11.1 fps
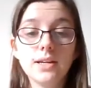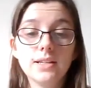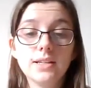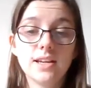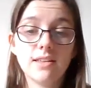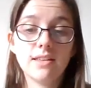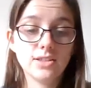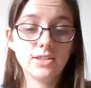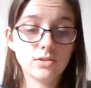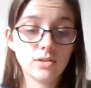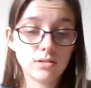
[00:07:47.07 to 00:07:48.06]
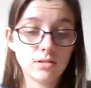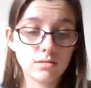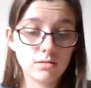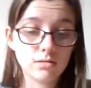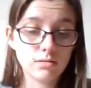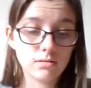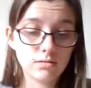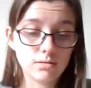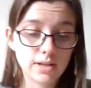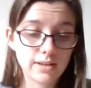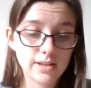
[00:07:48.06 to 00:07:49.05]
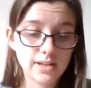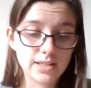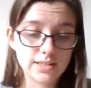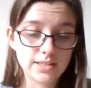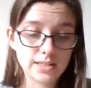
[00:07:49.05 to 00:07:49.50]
So yeah, that's done on, I think it's